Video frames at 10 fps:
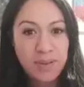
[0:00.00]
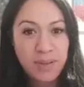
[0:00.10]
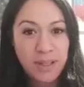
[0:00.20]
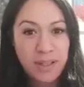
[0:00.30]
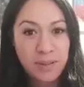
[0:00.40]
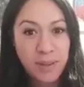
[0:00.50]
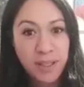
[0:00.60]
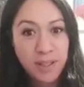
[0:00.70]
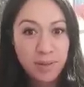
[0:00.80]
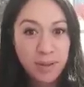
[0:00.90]
you know, where do
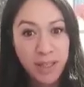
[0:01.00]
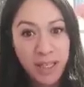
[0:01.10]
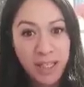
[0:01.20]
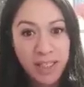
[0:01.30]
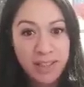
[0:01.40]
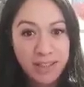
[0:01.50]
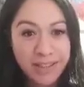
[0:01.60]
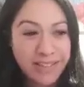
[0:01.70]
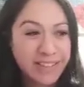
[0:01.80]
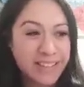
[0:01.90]
you want to eat?
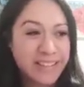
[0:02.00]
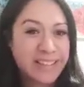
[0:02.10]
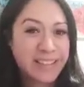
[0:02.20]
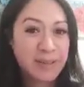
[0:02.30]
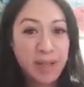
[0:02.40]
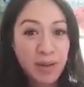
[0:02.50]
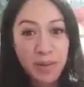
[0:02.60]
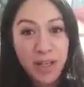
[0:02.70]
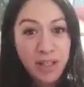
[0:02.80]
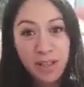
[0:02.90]
I'm like, where
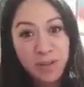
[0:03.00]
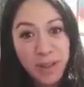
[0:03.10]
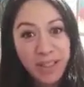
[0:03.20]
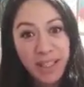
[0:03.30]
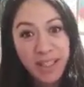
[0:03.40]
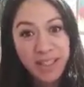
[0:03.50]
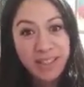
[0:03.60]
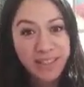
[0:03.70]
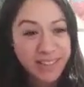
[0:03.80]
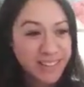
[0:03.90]
do you want to eat?